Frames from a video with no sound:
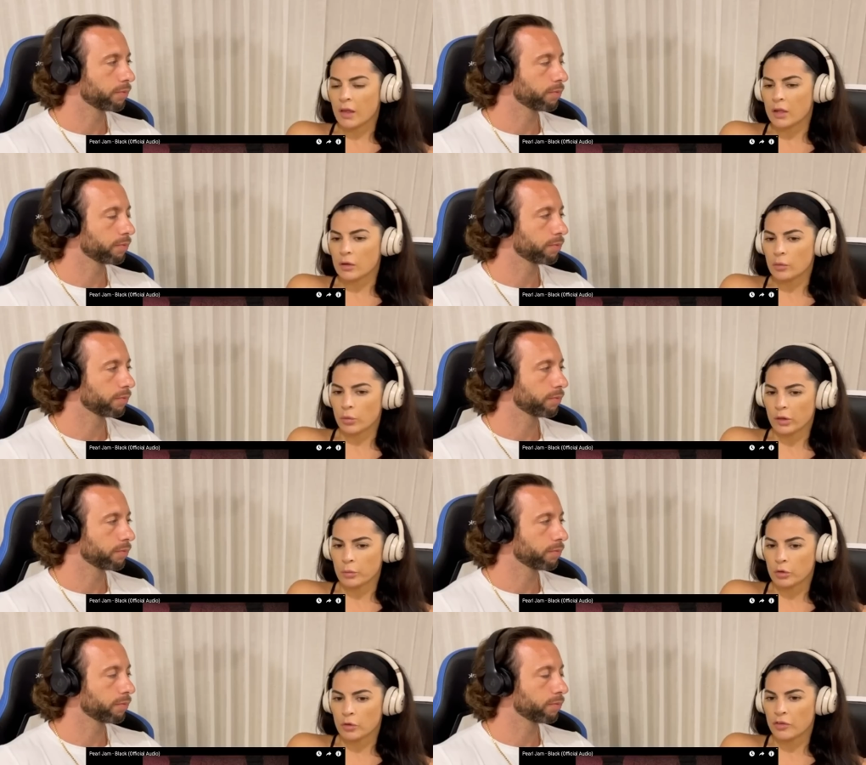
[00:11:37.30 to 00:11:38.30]
Speaker 1: that it really
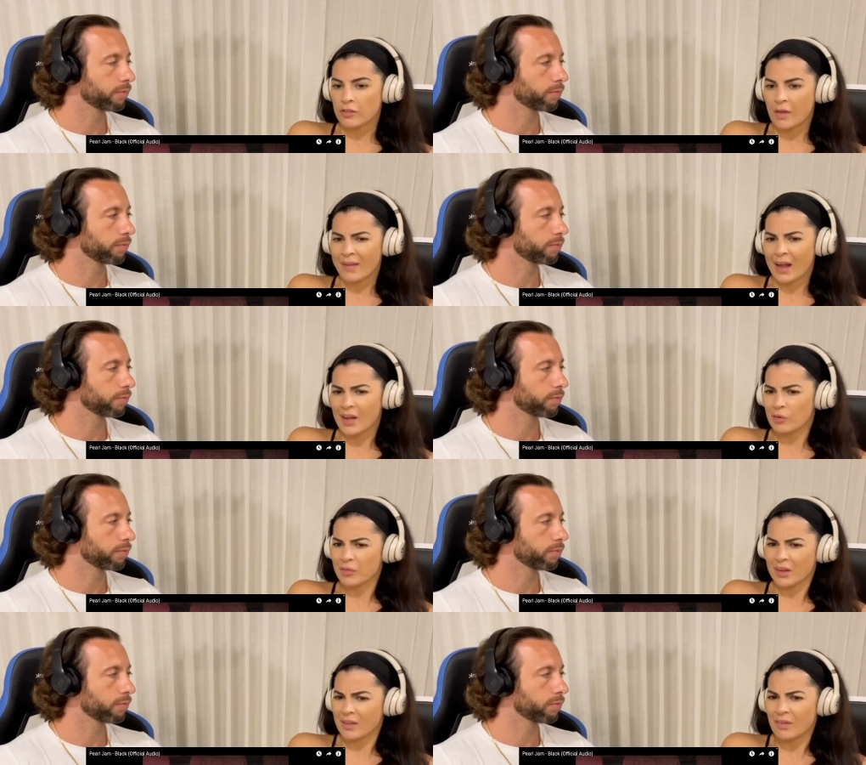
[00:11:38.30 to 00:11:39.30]
produced a sound like I don't
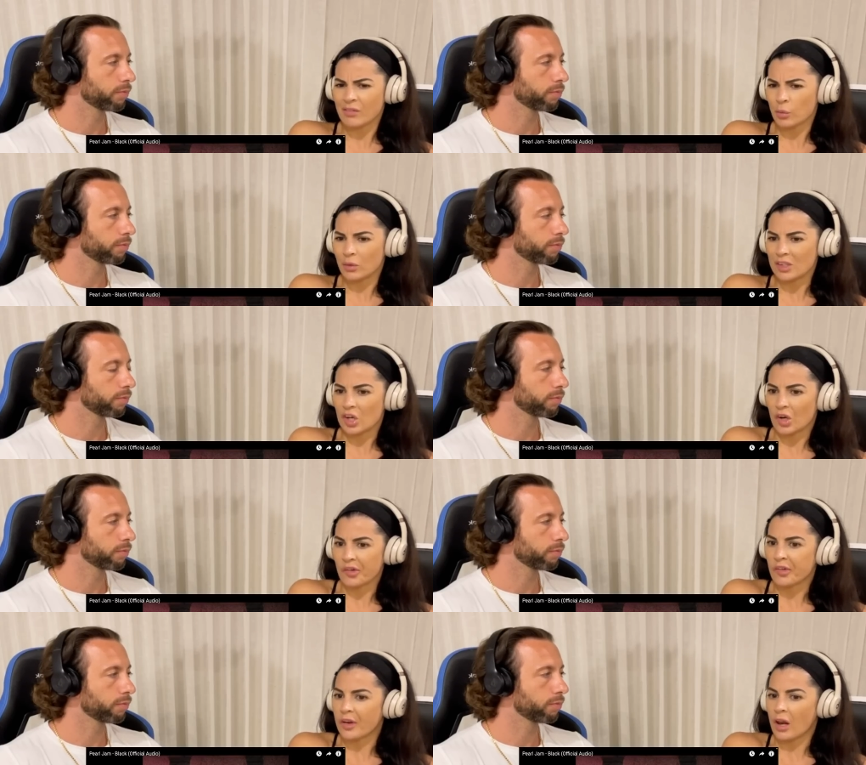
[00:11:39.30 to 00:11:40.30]
think I've ever really
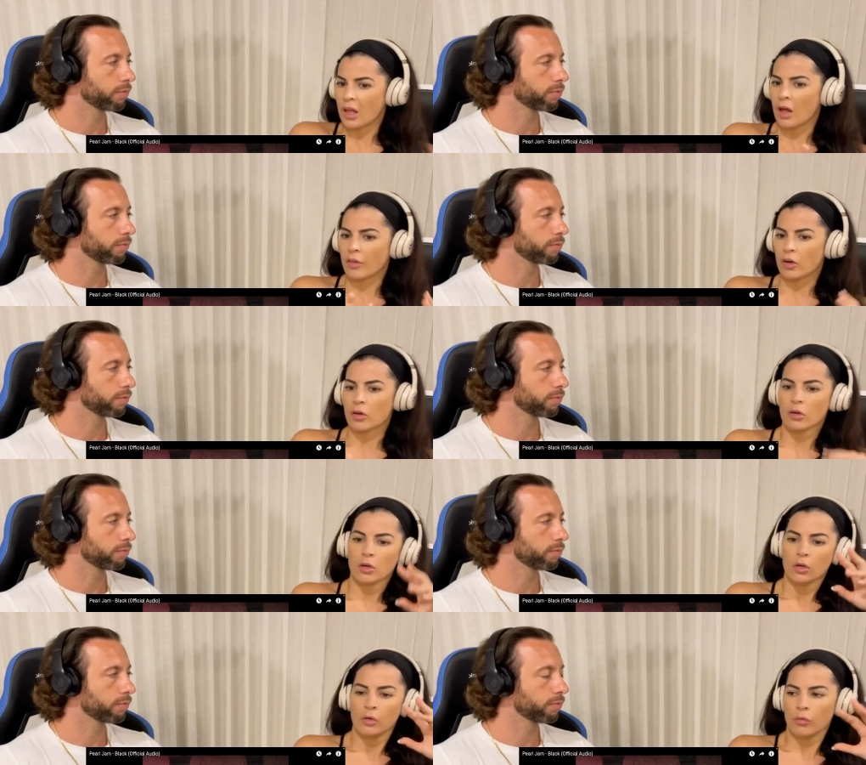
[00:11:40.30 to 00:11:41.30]
heard any other
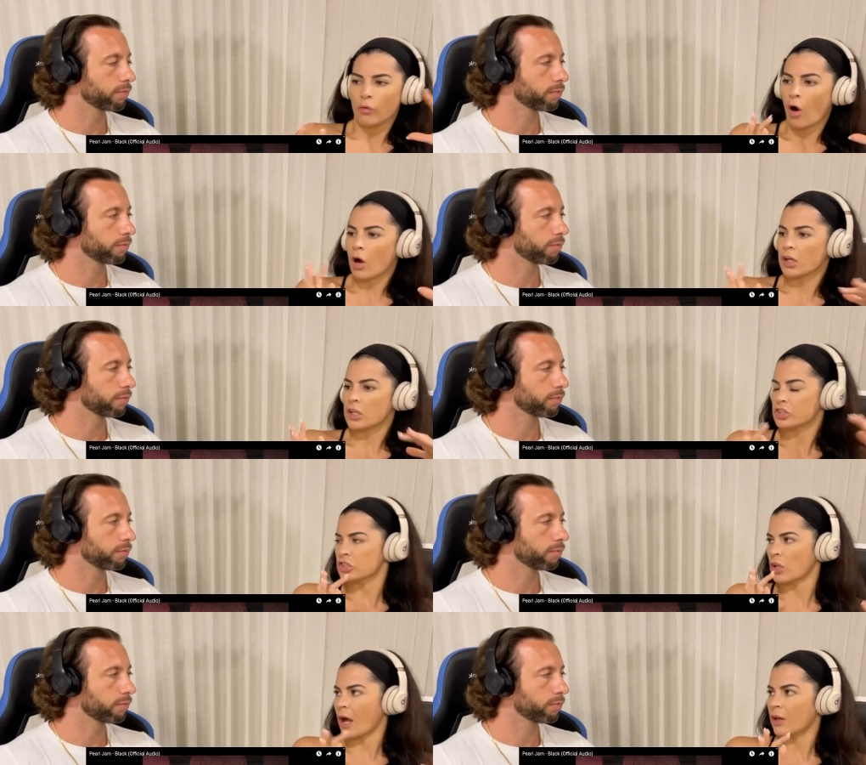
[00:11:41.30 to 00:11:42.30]
rockish
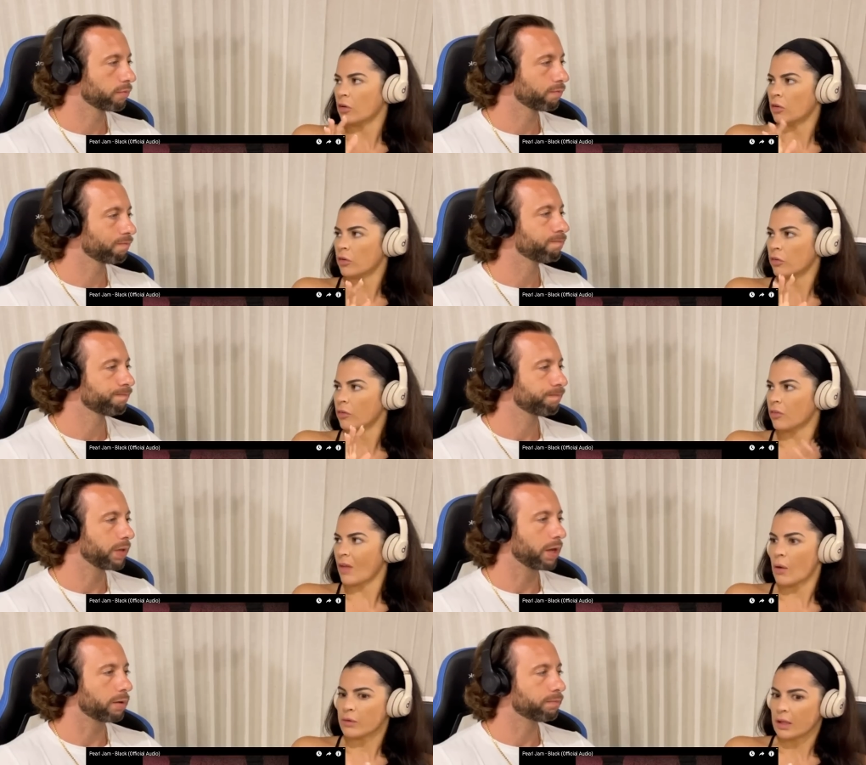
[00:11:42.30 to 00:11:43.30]
style
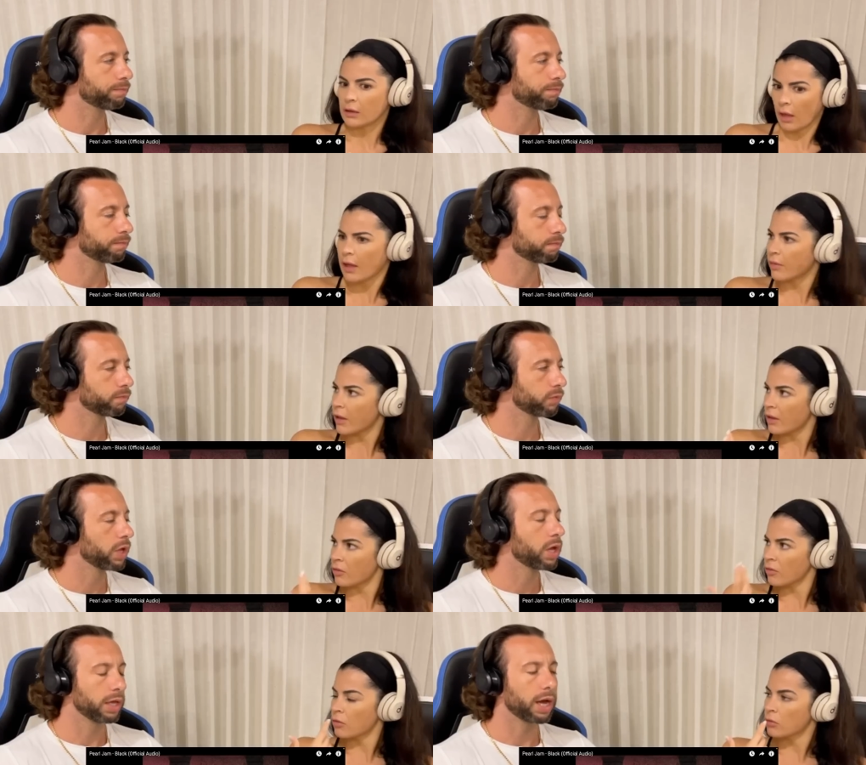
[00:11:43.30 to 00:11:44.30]
Speaker 2: sounding like this.
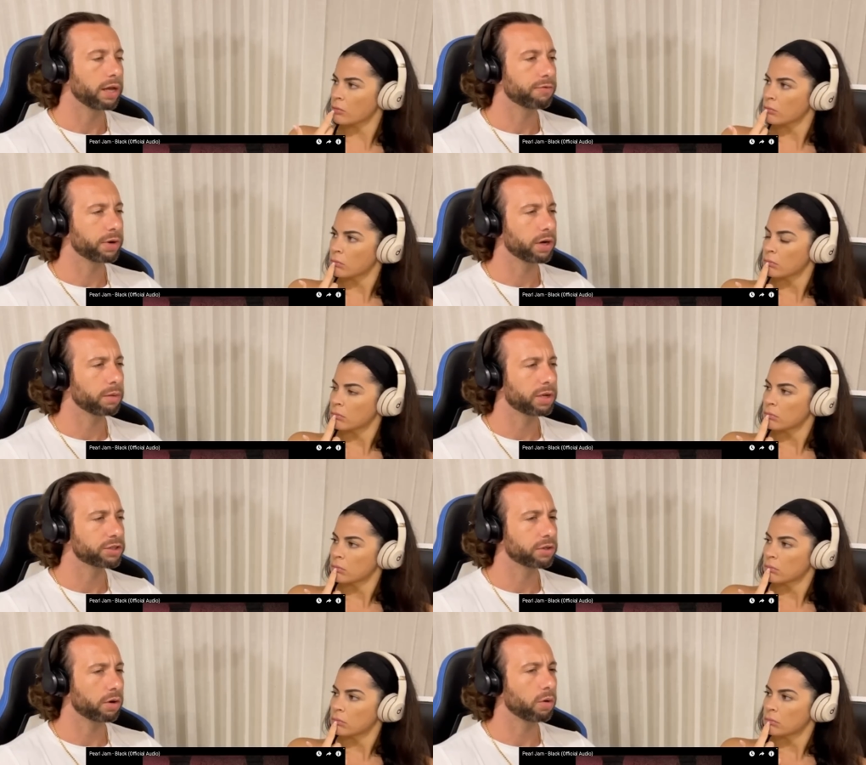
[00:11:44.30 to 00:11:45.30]
Yeah, it's very much
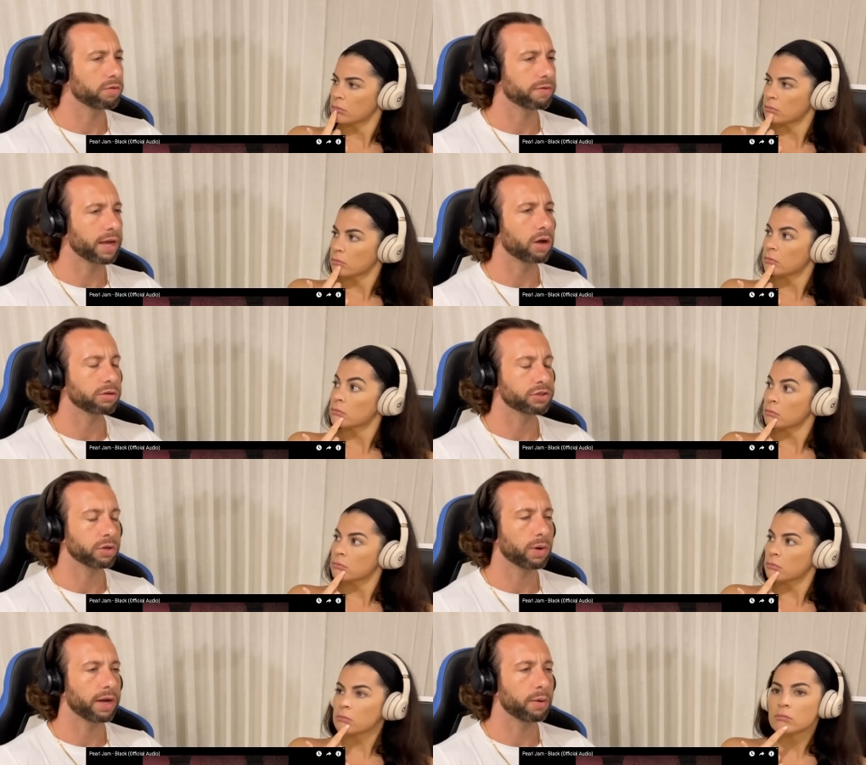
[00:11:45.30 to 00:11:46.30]
their own sound.
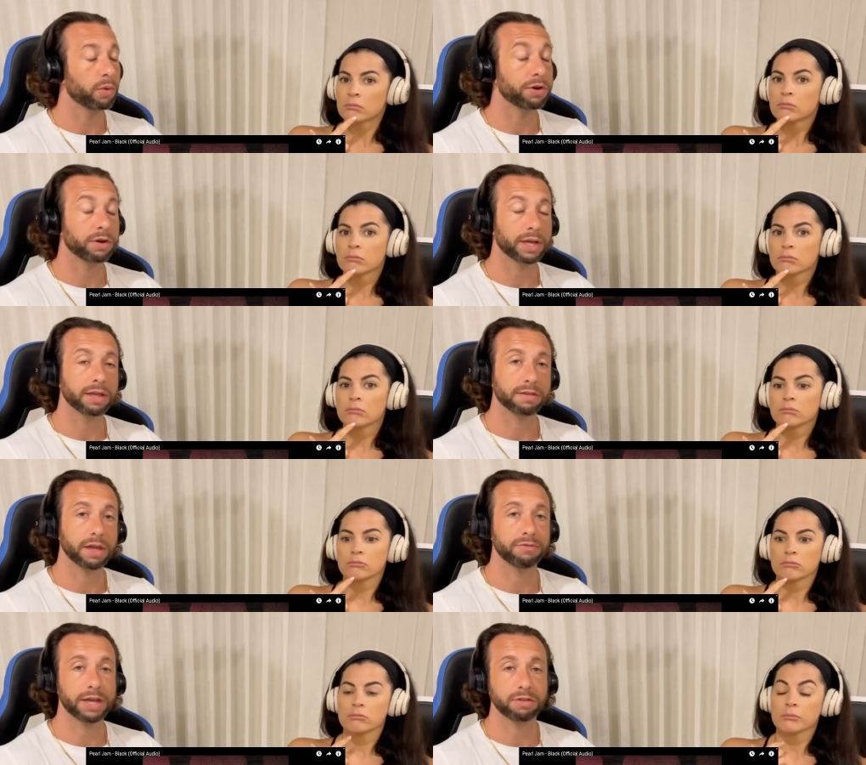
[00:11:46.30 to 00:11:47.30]
So I wonder, like I said,
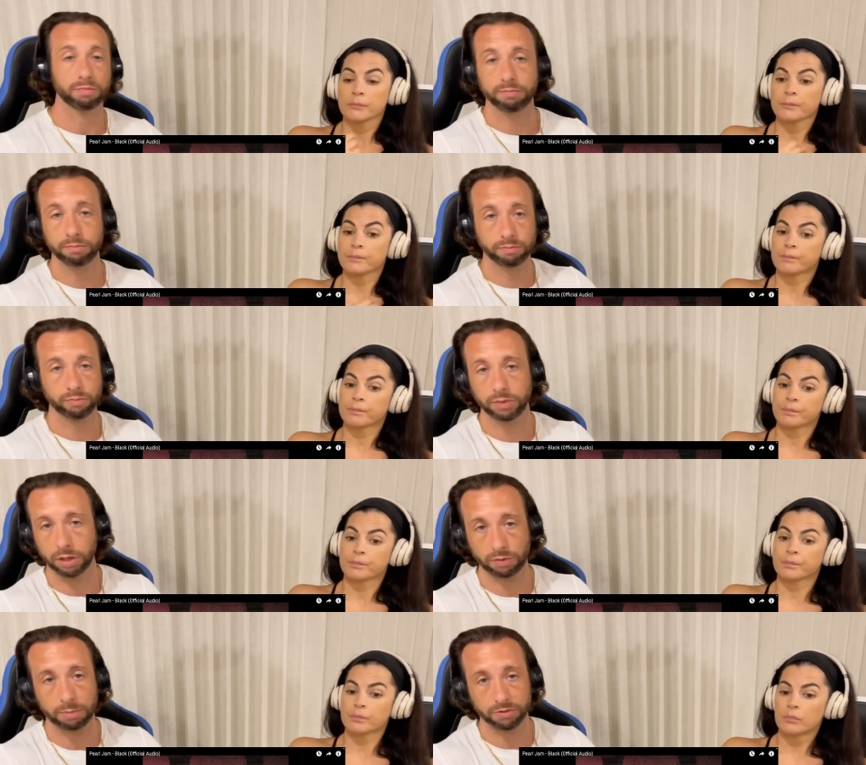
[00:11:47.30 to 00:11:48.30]
if that's
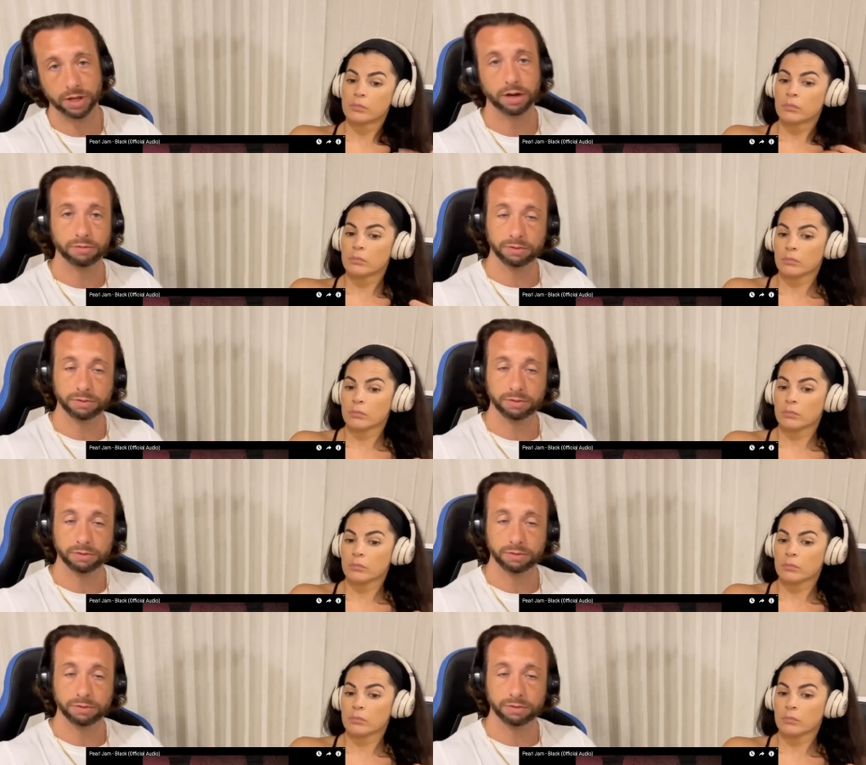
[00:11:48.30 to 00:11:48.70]
representative